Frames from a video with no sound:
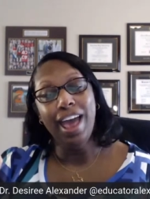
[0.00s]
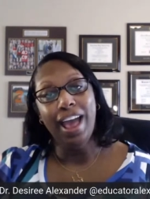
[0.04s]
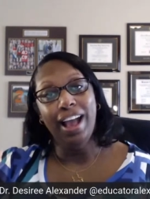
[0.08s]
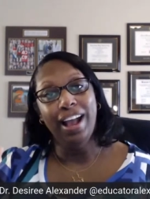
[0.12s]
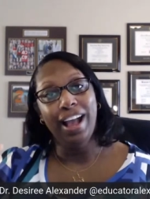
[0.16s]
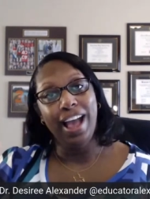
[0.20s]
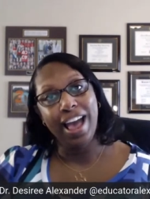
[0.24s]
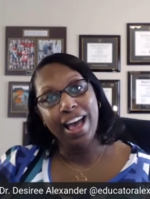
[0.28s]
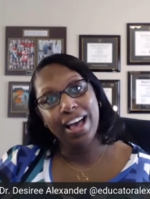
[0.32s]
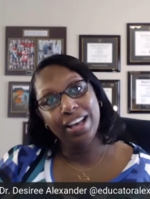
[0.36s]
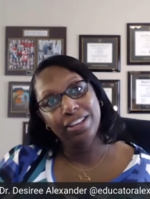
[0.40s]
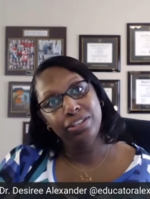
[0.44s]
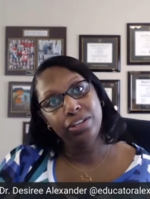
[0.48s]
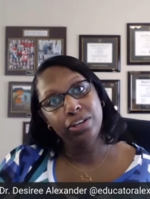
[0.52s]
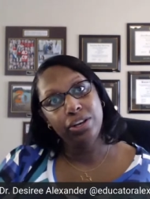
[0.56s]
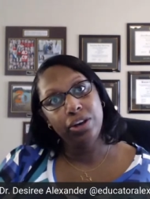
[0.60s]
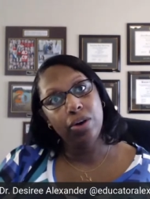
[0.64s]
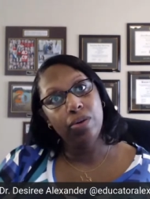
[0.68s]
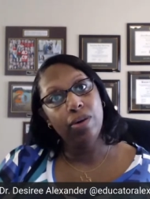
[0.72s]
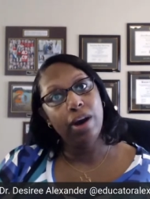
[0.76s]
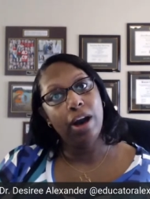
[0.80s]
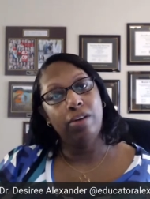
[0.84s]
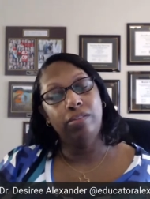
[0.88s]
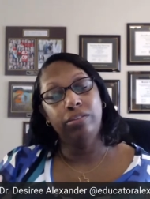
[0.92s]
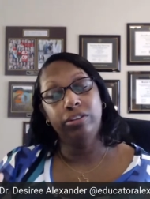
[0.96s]
and as you
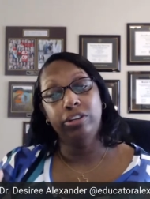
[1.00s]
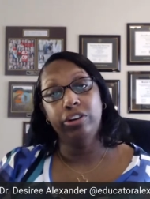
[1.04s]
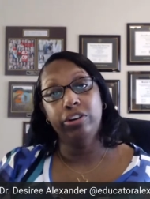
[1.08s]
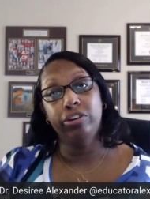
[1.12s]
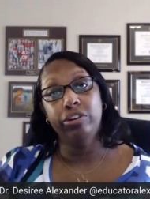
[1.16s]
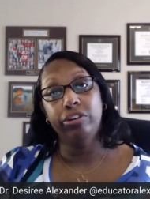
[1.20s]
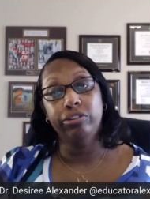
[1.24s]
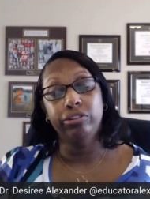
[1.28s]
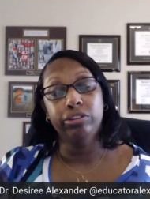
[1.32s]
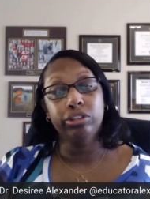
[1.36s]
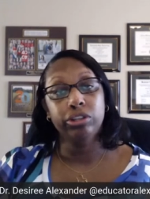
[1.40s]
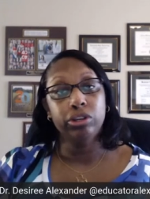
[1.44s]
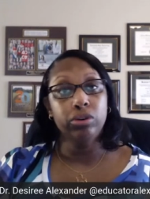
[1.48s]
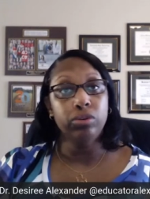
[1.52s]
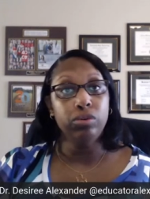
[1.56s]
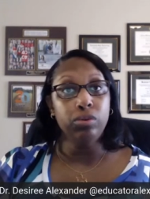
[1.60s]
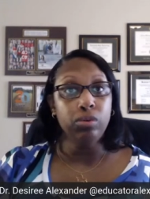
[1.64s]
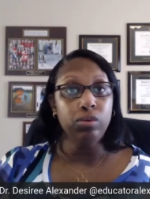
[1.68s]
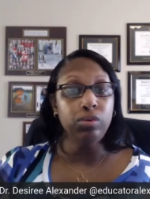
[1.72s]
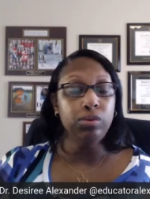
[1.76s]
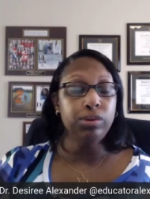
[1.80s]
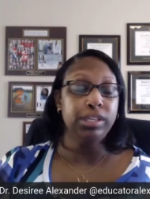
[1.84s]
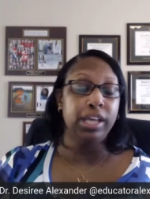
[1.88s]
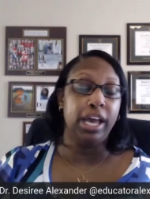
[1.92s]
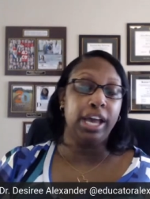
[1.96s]
go out into your
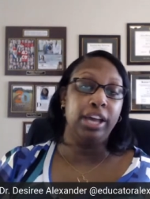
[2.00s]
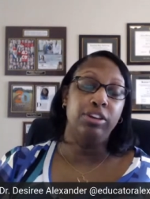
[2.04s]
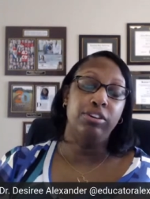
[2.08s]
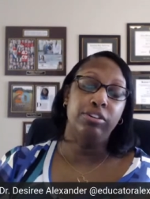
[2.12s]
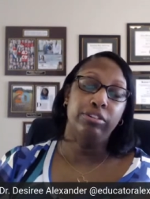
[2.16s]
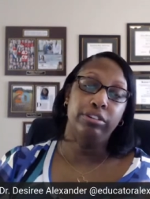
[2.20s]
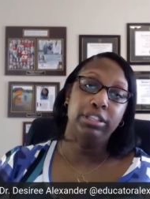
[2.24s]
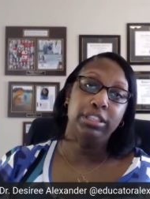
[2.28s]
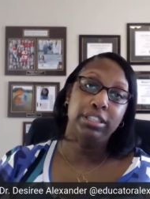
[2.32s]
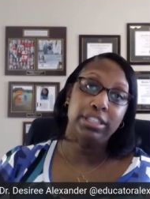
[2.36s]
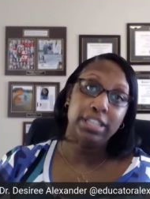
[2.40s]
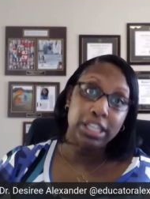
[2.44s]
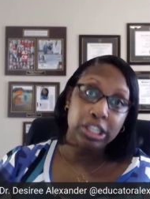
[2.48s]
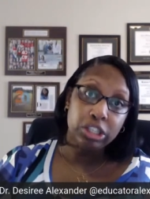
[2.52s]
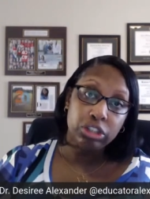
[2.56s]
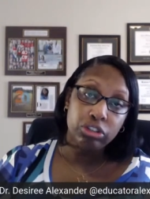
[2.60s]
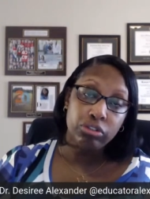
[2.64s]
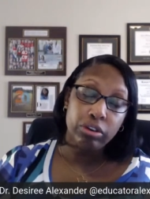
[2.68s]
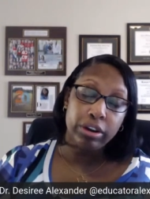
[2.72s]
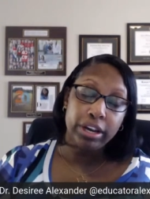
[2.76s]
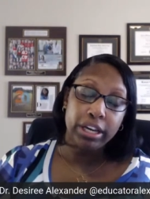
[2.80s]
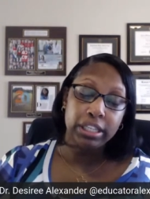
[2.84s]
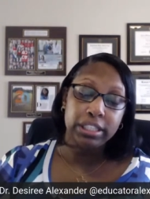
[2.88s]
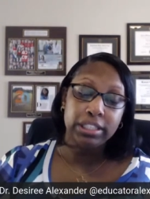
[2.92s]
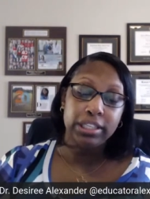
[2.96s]
schools and your
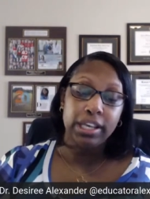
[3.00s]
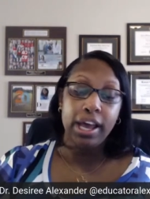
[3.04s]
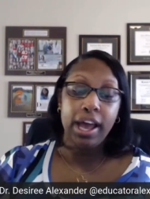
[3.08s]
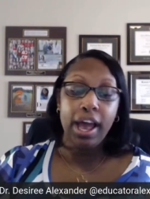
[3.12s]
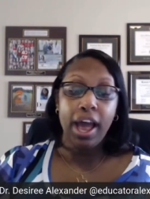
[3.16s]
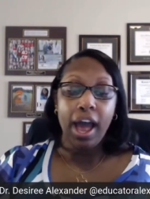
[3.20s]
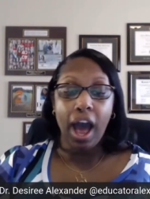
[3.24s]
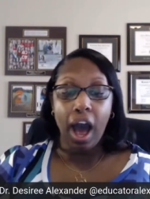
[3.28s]
districts,